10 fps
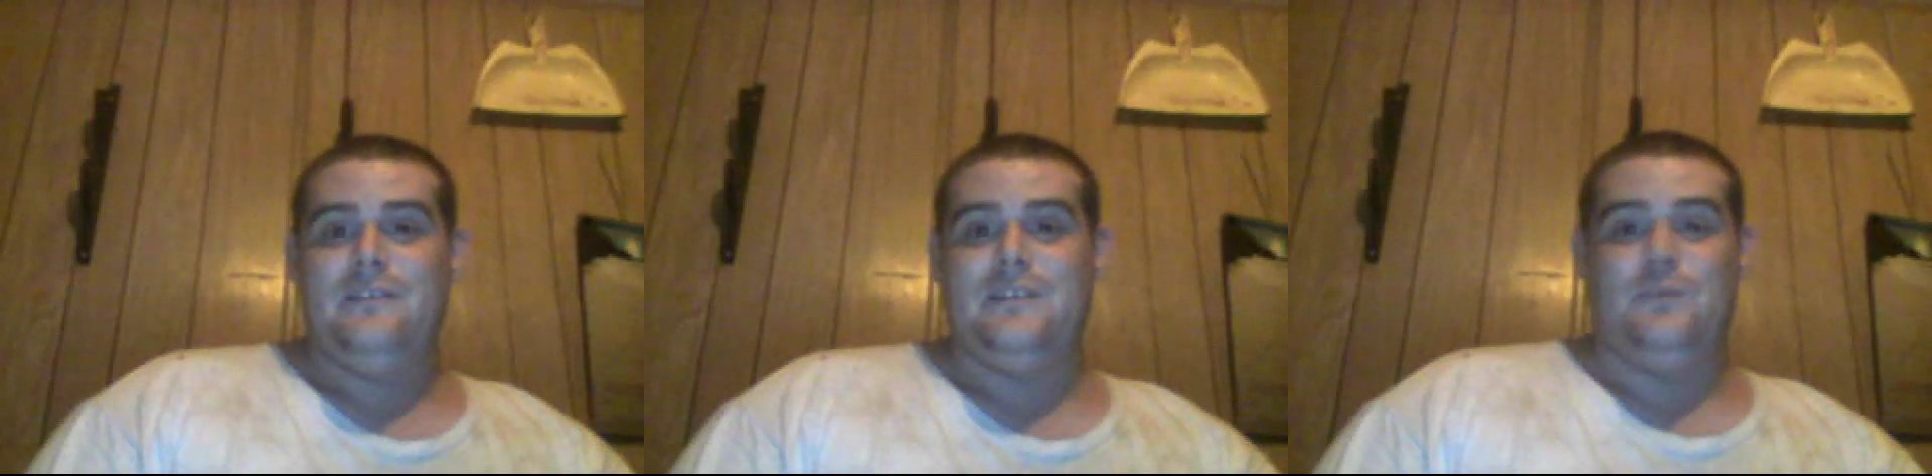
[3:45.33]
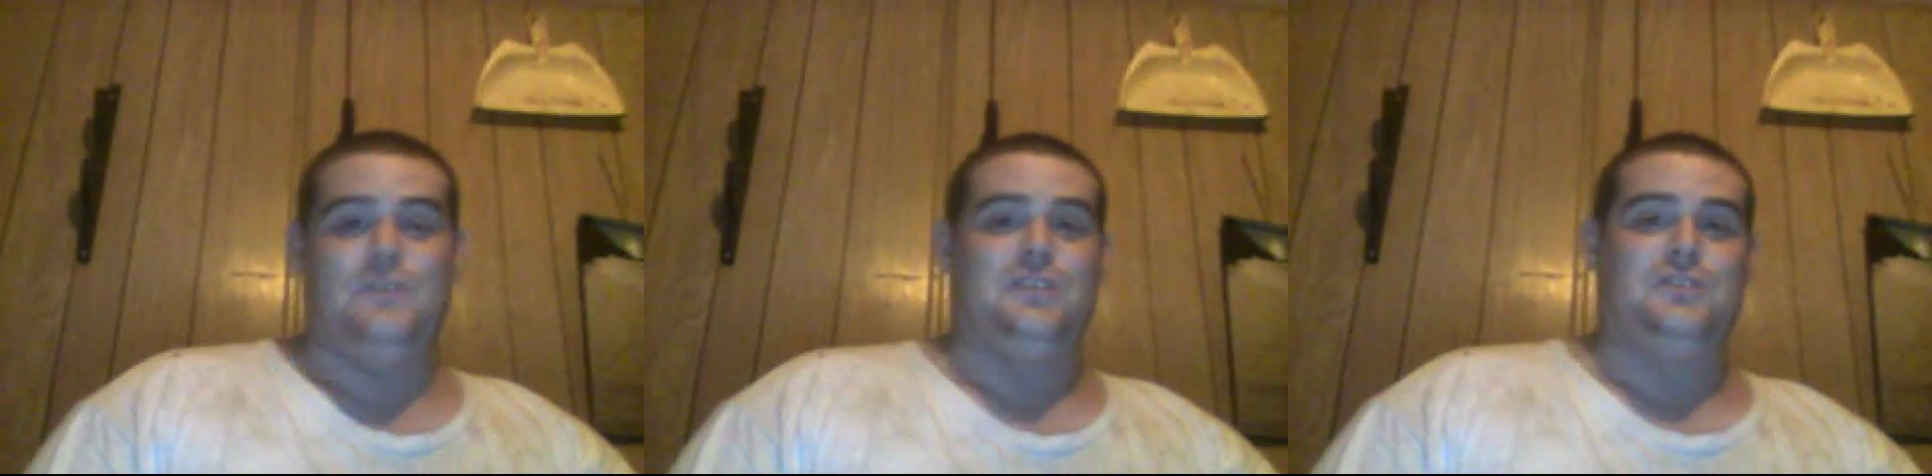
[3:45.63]

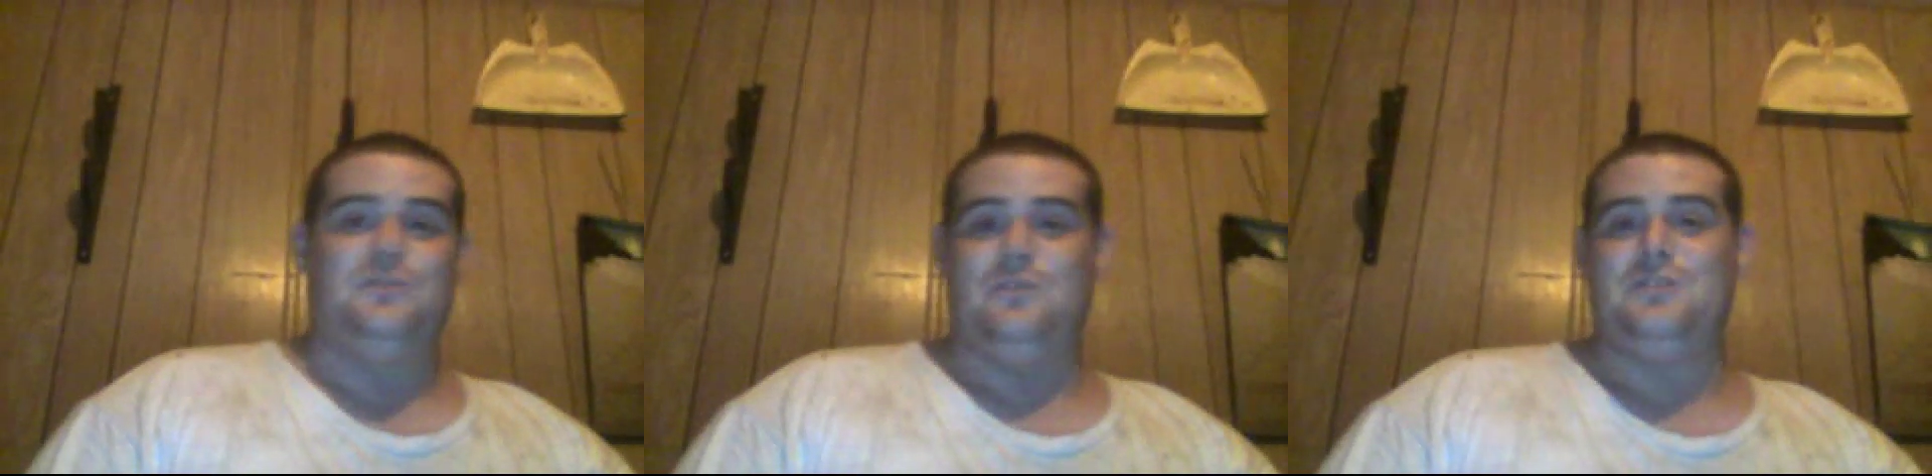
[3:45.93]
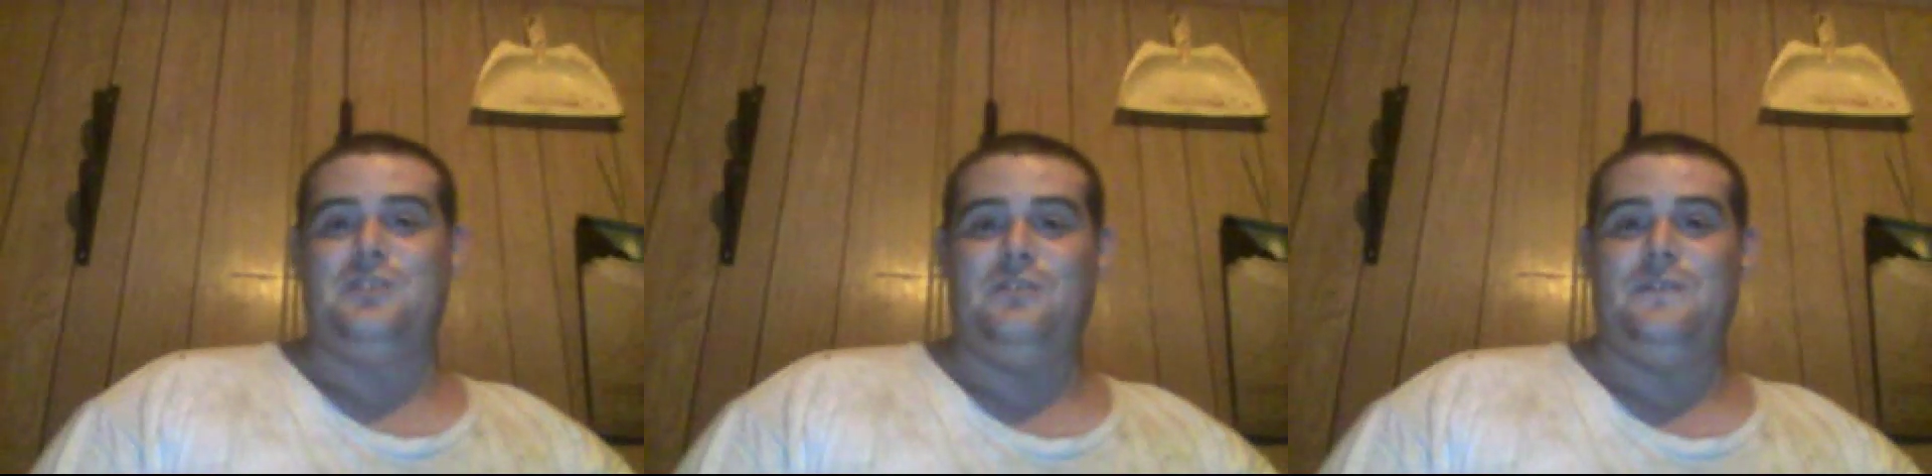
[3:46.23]
than what the store
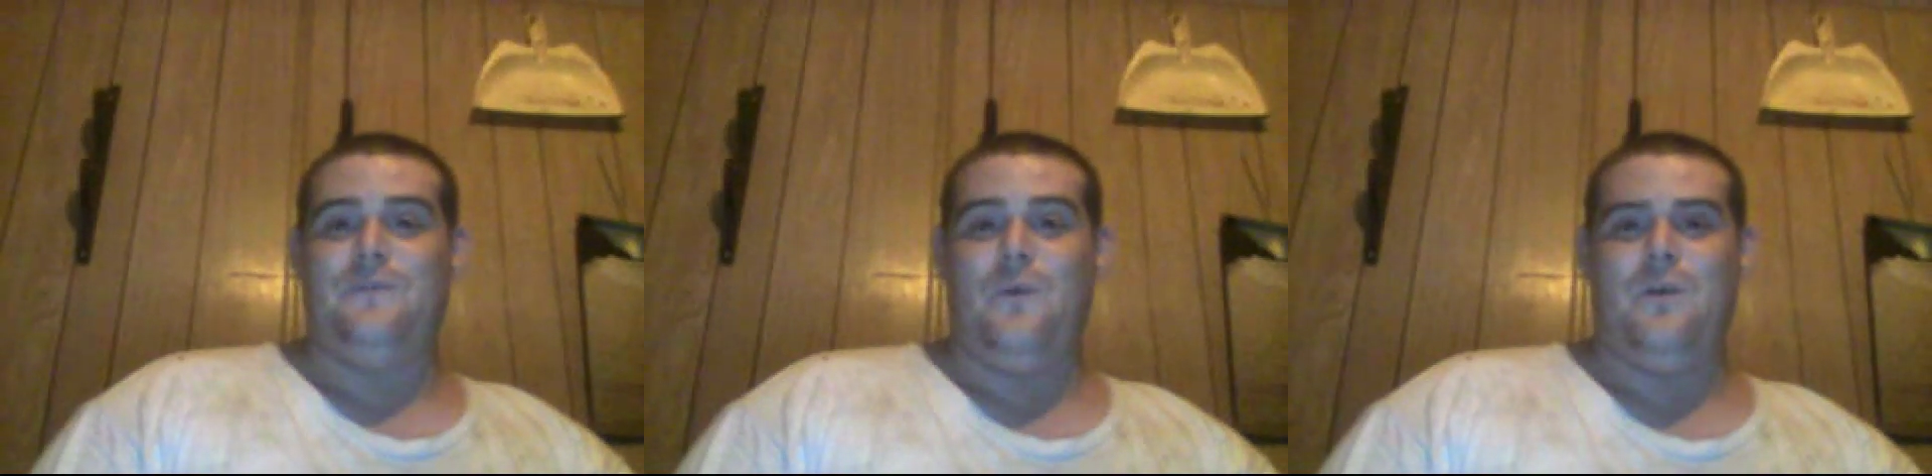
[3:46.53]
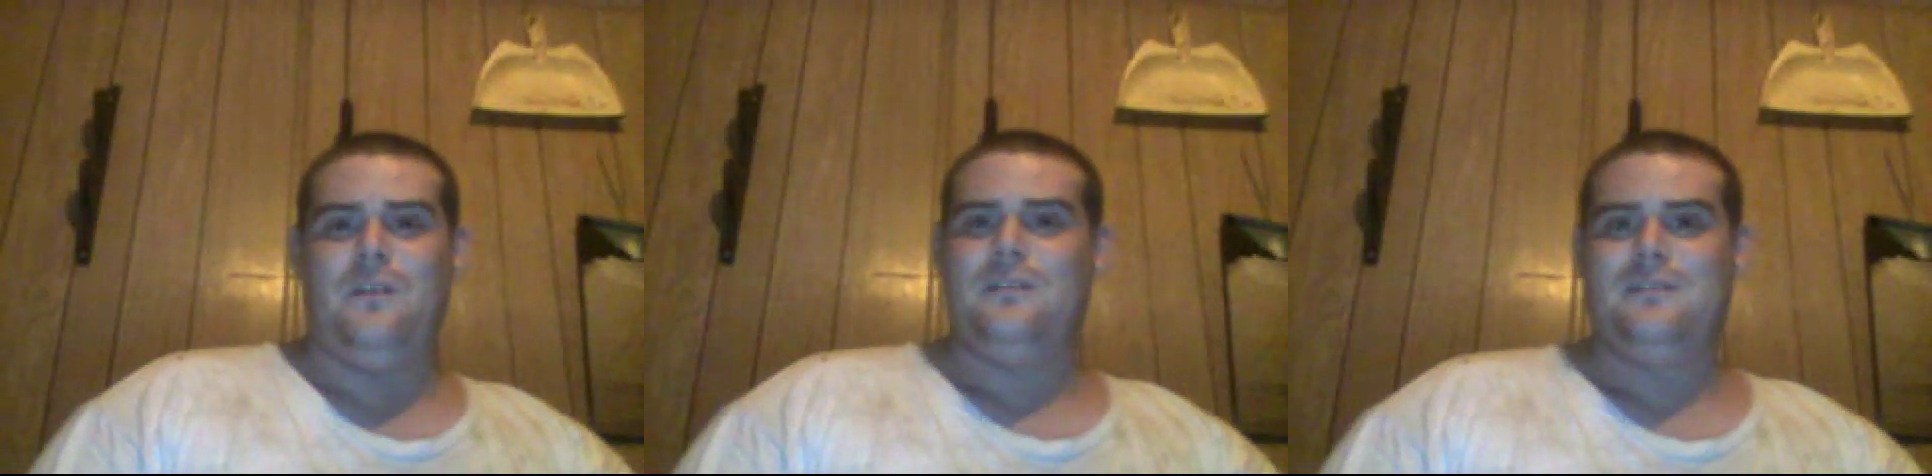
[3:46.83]
sold it
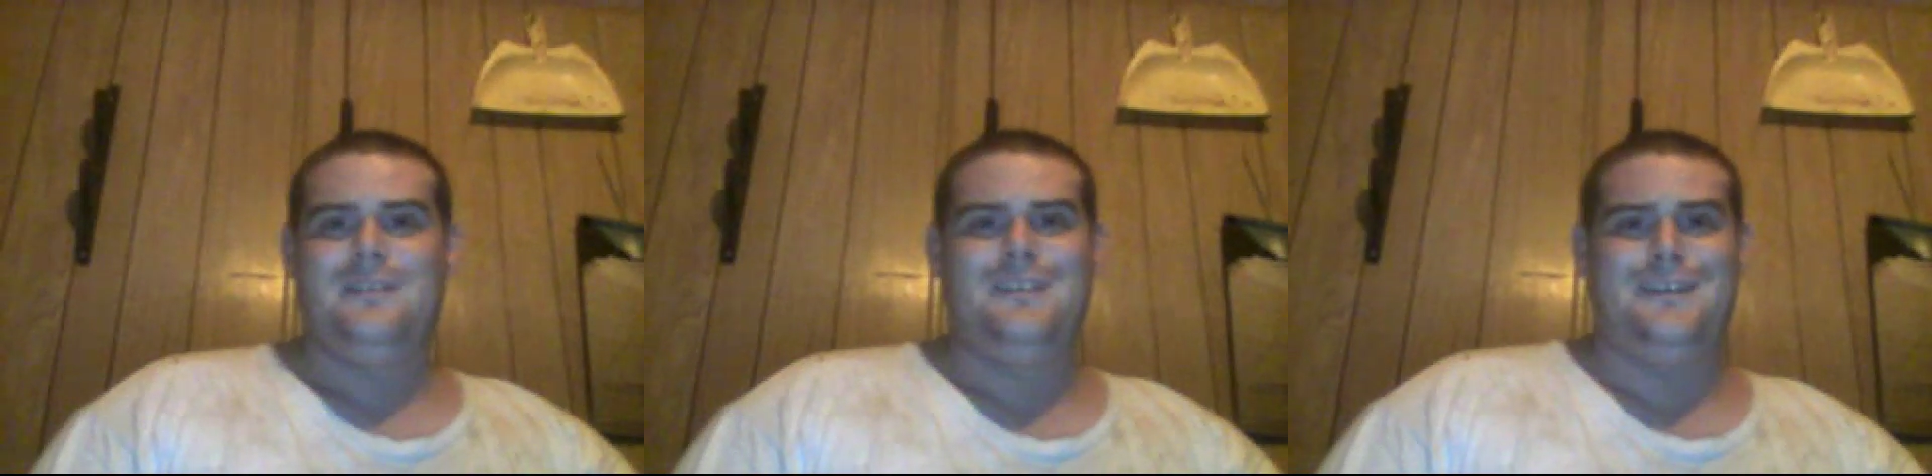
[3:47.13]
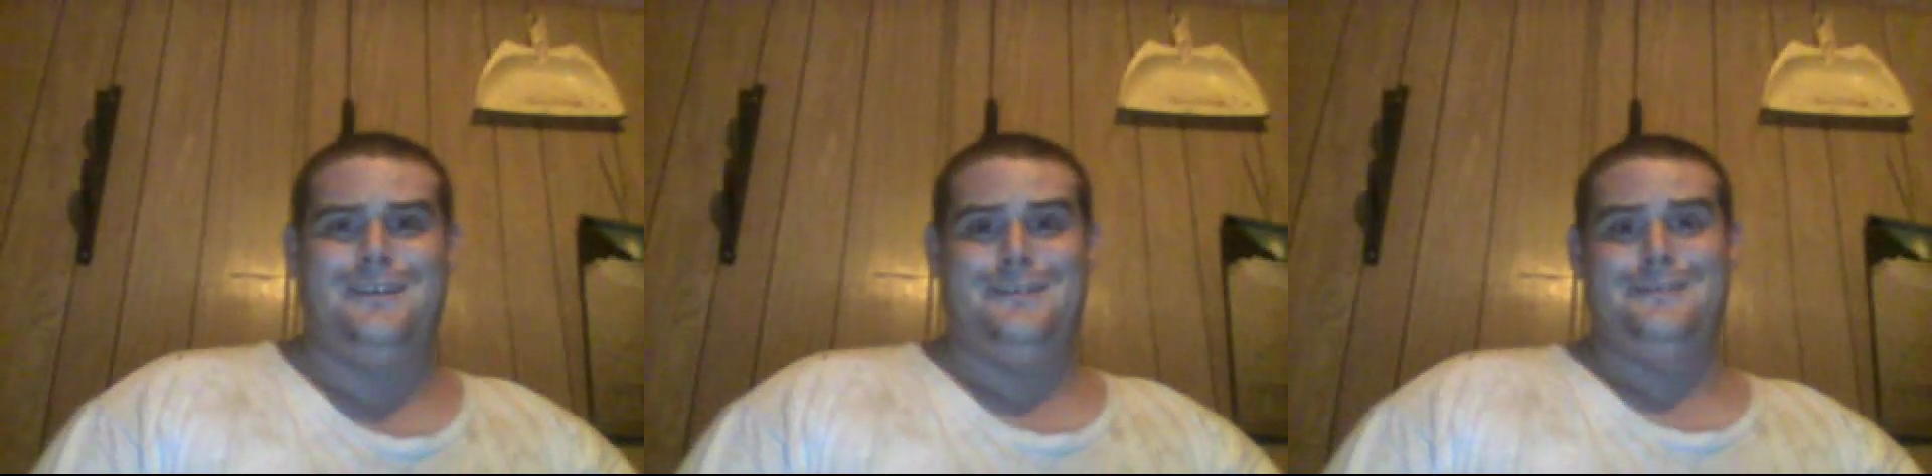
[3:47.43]
for? Huh.